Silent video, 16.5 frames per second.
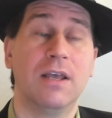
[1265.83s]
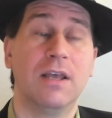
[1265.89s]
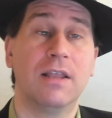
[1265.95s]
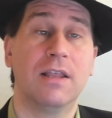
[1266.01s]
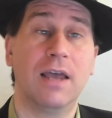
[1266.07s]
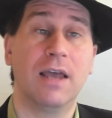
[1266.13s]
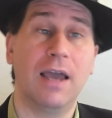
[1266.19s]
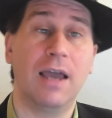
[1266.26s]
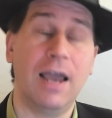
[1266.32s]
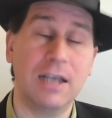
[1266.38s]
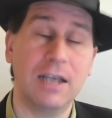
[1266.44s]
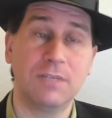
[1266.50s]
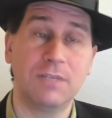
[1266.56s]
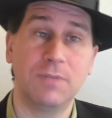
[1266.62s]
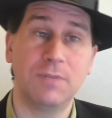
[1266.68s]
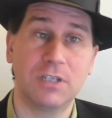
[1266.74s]
that
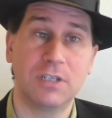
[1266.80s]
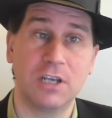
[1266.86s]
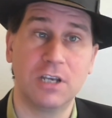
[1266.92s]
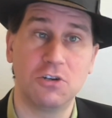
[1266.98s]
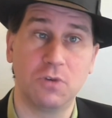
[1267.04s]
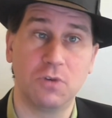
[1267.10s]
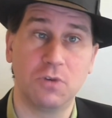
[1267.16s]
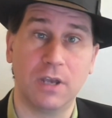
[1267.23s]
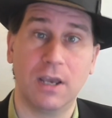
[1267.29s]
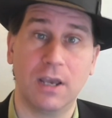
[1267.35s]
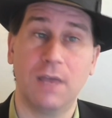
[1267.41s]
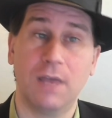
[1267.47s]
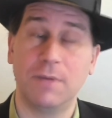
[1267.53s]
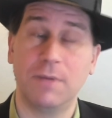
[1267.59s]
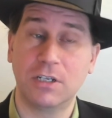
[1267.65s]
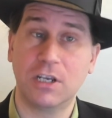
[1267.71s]
hasn't been scheduled yet
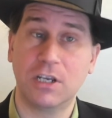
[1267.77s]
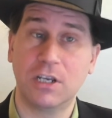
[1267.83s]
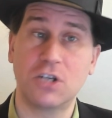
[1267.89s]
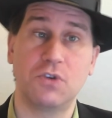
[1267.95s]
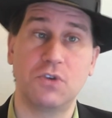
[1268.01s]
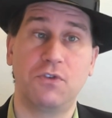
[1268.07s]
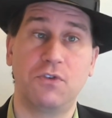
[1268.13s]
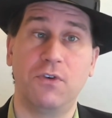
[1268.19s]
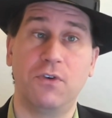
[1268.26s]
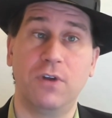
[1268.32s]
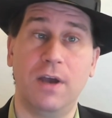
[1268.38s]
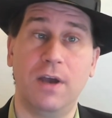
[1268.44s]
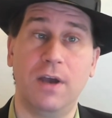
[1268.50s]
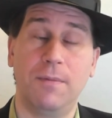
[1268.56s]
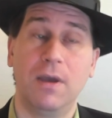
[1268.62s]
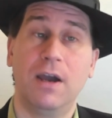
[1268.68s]
and my schedule is filled
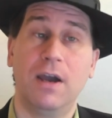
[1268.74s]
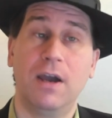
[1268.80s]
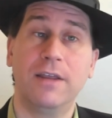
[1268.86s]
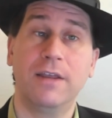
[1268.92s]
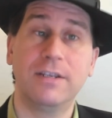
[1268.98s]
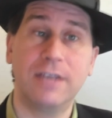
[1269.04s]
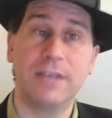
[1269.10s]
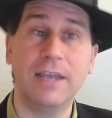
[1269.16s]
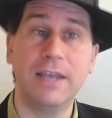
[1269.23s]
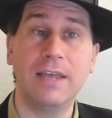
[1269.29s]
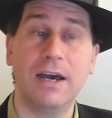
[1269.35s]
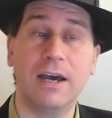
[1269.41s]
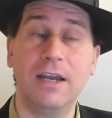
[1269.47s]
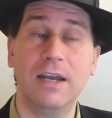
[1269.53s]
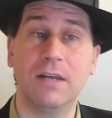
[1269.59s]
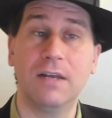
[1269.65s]
up, I have to take the
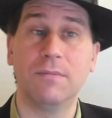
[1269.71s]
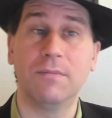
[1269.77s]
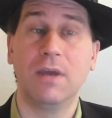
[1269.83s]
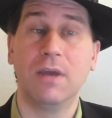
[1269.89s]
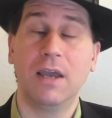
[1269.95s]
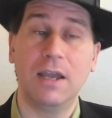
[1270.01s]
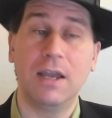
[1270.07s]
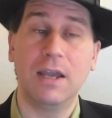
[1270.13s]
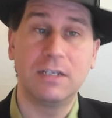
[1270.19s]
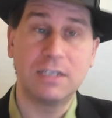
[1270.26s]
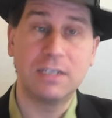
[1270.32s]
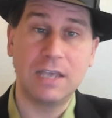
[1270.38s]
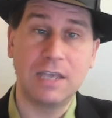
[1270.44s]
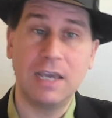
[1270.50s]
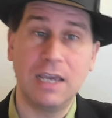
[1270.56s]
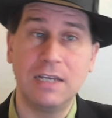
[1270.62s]
item and
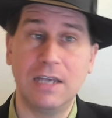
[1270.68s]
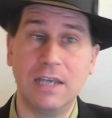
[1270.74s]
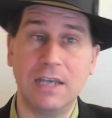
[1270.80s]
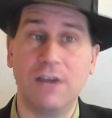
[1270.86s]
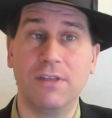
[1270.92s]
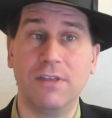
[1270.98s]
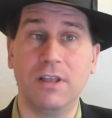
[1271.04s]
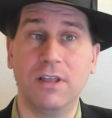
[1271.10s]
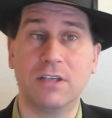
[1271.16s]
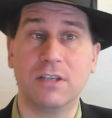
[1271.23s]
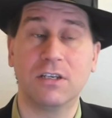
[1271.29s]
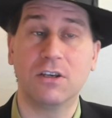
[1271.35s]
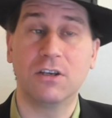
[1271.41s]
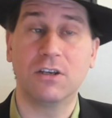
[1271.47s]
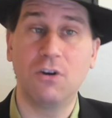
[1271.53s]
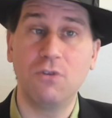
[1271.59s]
scan down the list
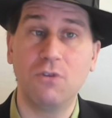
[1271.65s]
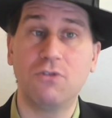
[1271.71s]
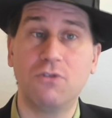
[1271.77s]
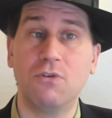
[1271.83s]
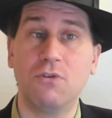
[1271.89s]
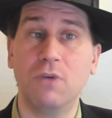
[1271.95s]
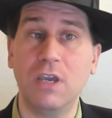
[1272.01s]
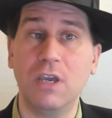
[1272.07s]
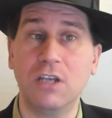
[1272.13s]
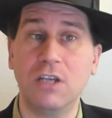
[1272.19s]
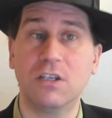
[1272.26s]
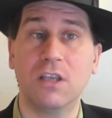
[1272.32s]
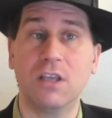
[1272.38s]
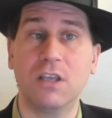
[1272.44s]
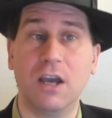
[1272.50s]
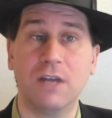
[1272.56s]
and go through each
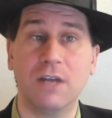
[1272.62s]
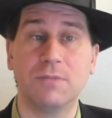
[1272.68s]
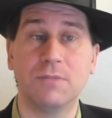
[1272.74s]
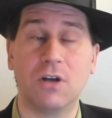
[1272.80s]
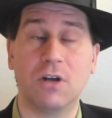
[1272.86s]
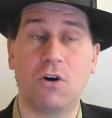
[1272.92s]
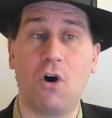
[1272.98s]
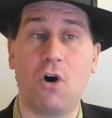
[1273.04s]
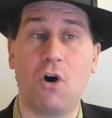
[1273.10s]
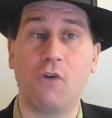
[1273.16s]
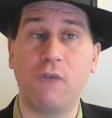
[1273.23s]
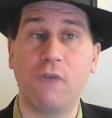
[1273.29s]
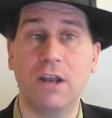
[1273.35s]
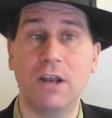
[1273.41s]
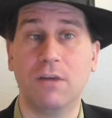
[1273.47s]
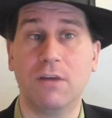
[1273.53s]
of the items that are
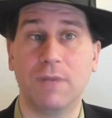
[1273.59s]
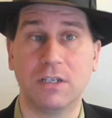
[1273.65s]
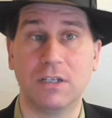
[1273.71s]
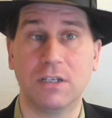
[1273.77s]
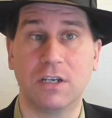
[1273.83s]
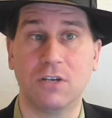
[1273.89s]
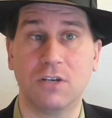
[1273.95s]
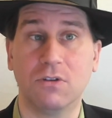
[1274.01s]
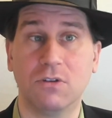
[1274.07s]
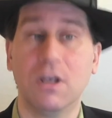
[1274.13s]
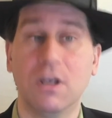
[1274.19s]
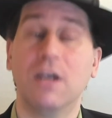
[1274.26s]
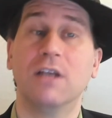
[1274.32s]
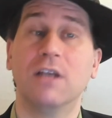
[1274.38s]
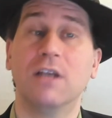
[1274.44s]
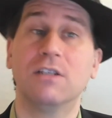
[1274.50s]
already on my schedule
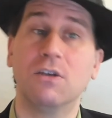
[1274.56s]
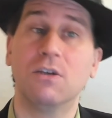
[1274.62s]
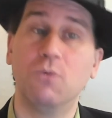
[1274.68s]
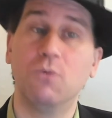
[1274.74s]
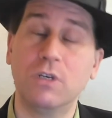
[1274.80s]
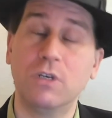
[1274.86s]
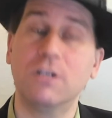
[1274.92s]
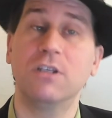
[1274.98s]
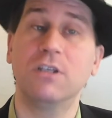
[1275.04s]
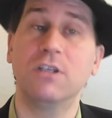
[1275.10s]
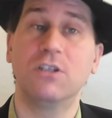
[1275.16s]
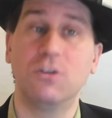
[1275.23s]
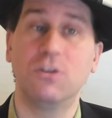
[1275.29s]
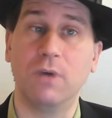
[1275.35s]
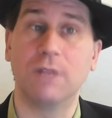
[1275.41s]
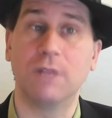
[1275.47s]
and say which of these
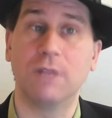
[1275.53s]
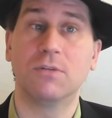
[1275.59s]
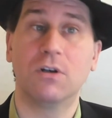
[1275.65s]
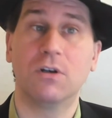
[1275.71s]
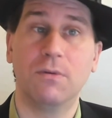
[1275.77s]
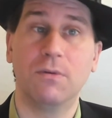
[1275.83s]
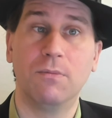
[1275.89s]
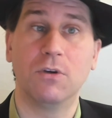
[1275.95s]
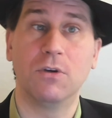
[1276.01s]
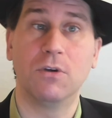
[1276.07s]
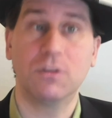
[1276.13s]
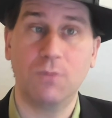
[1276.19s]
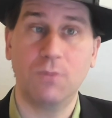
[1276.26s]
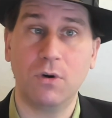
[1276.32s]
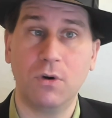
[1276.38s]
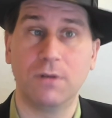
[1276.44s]
two items are most
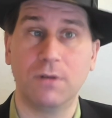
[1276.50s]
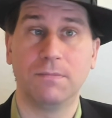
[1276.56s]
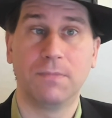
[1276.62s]
important.